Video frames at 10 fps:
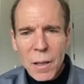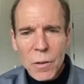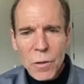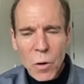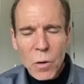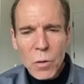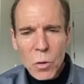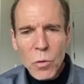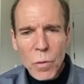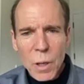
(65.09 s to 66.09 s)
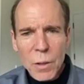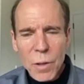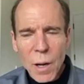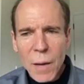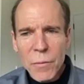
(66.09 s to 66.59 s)
in certain
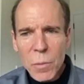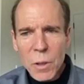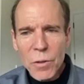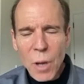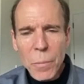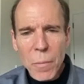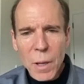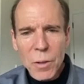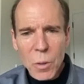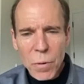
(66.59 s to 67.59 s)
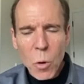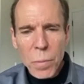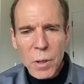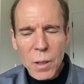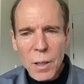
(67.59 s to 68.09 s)
nutrients that have to be supplemented
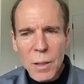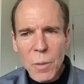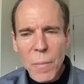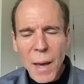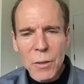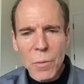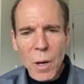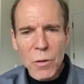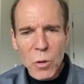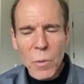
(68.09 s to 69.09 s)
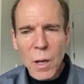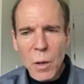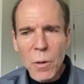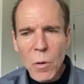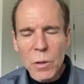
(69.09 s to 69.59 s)
appropriately to maximize human
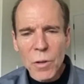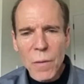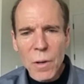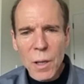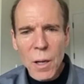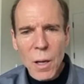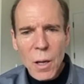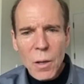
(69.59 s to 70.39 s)
health and longevity.